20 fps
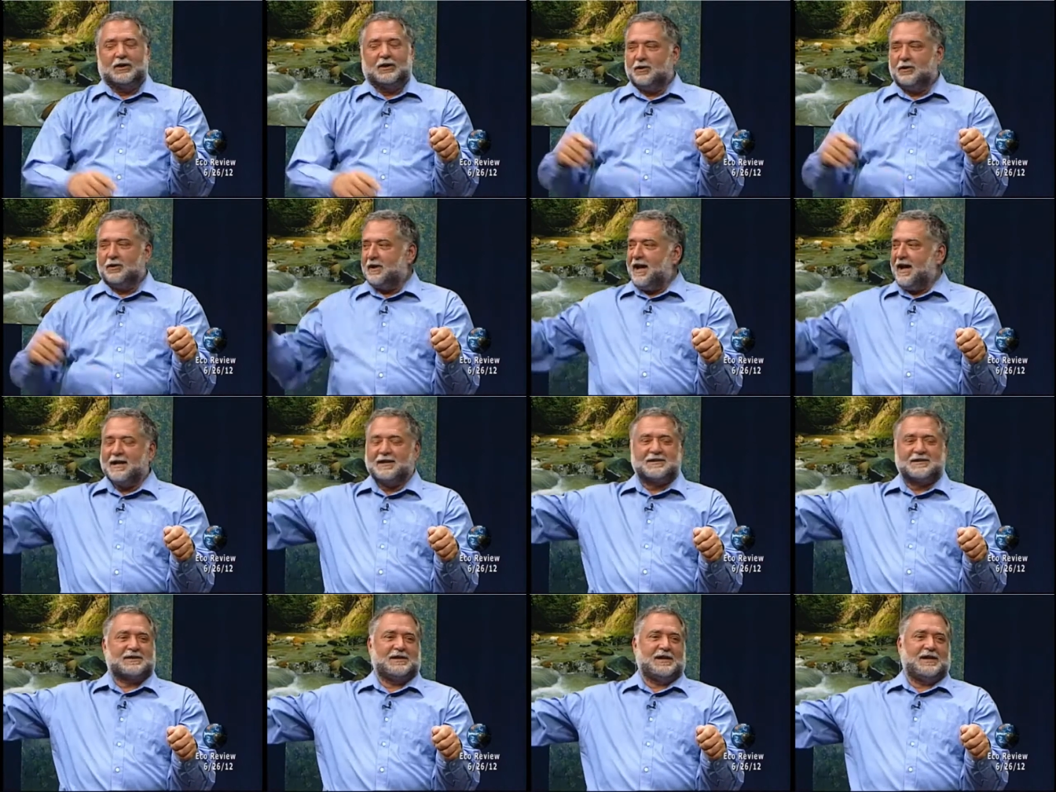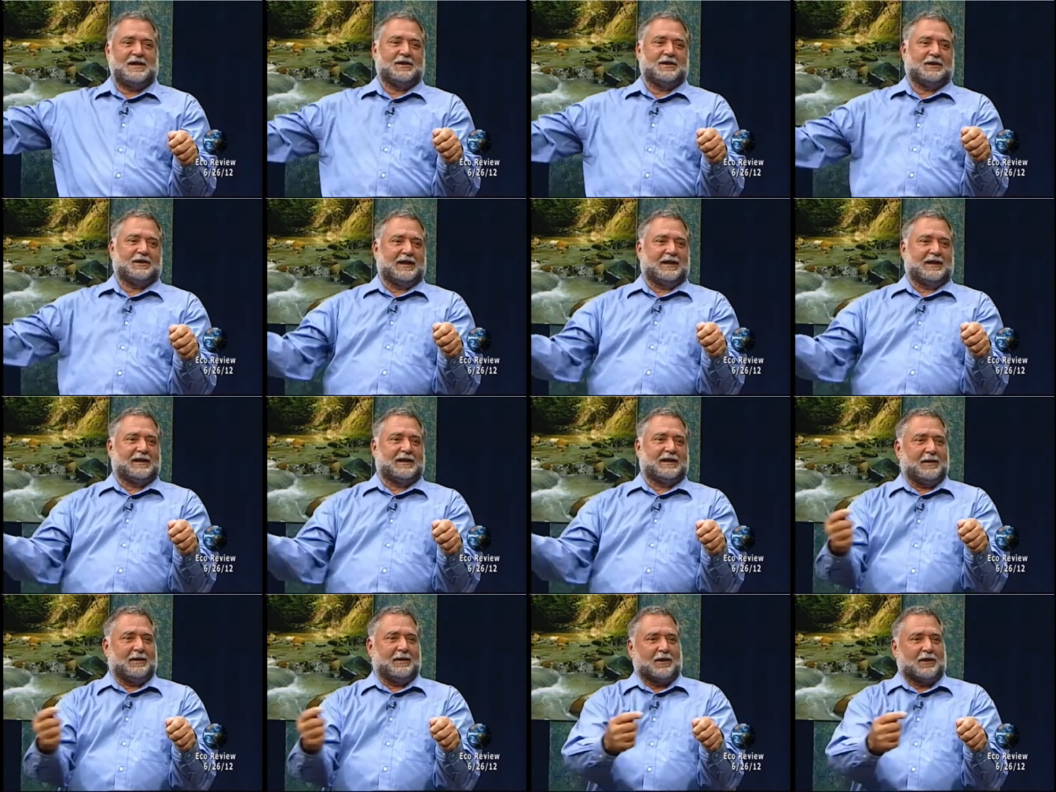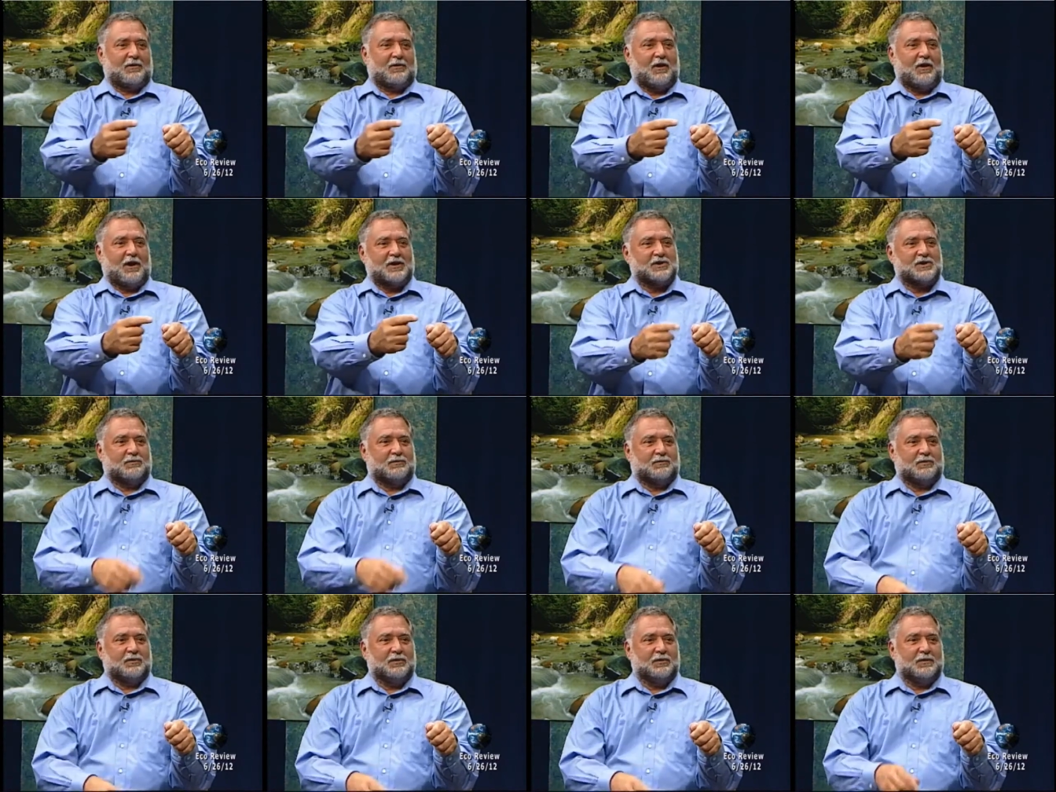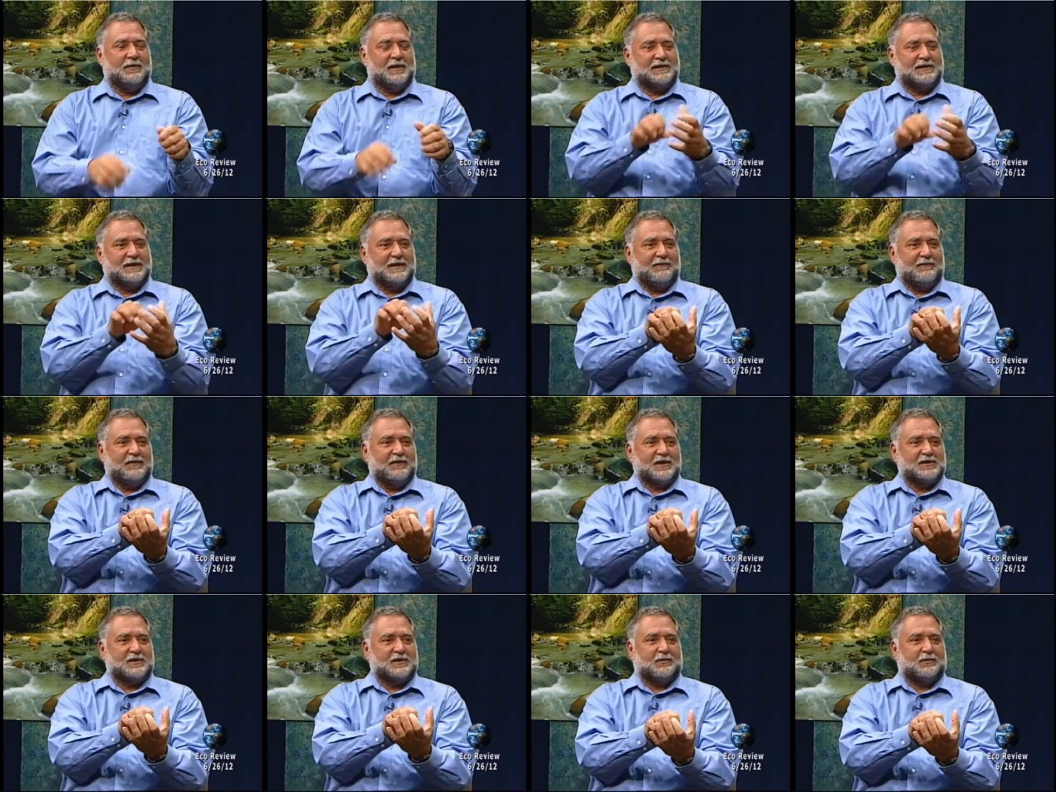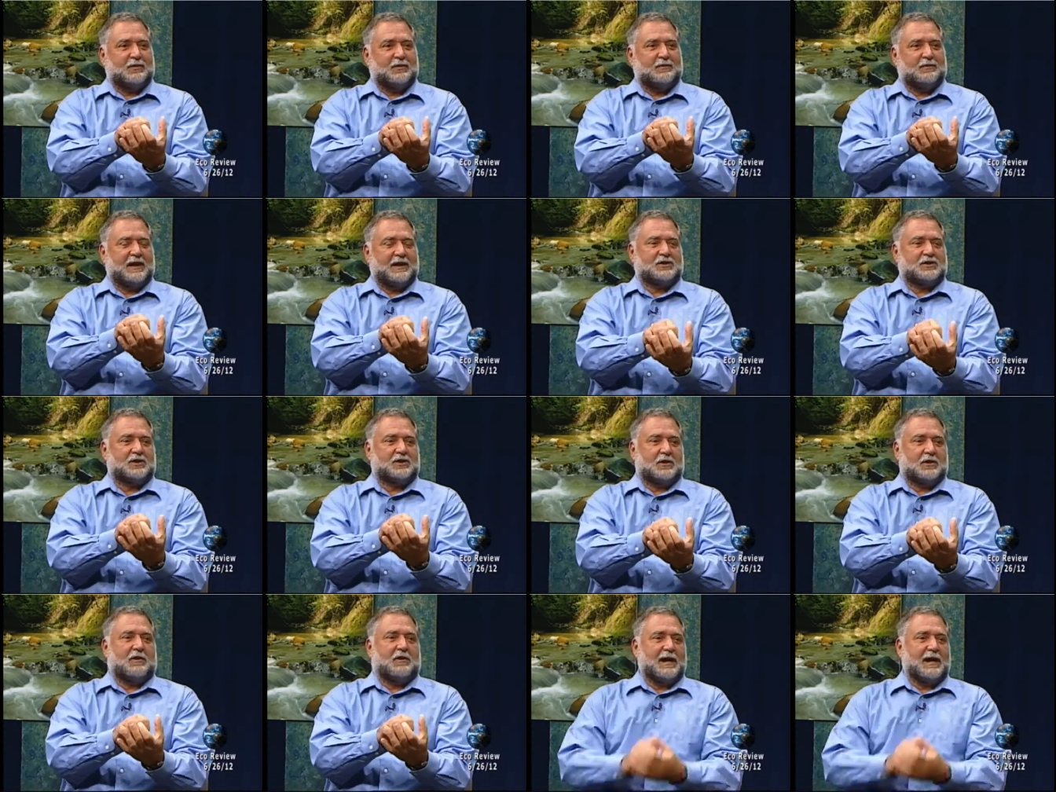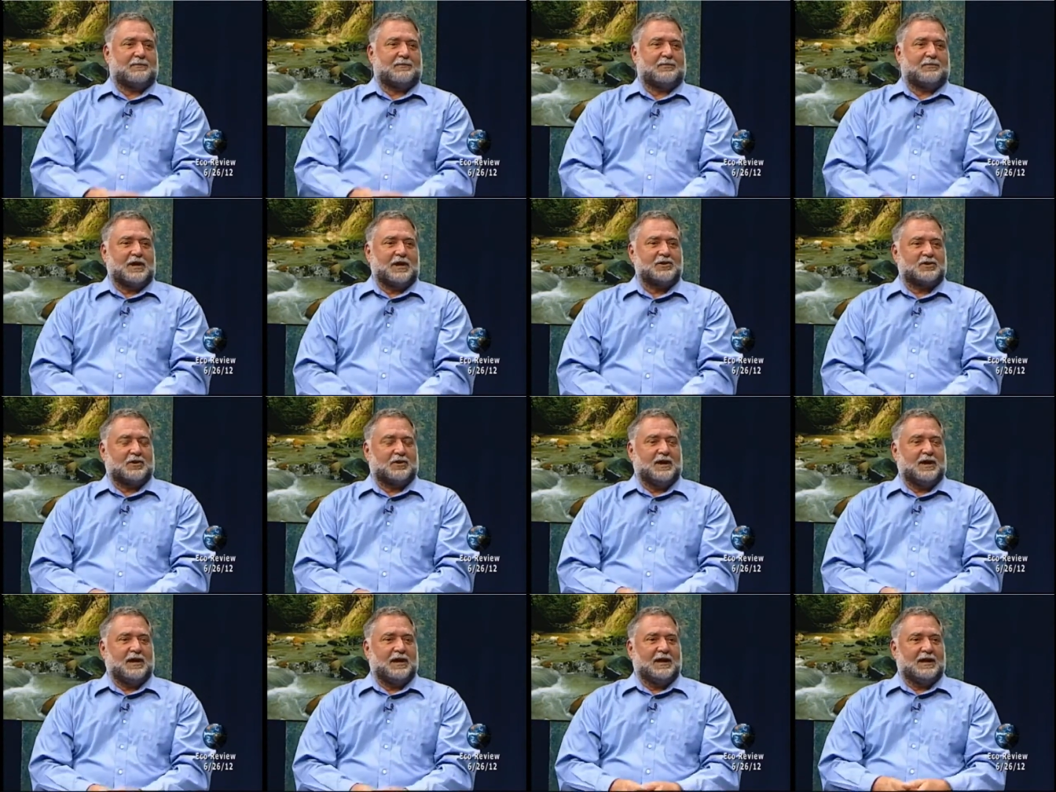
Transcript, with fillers: You can't see the leak coming across the room. It's invisible, but it's so high pressure,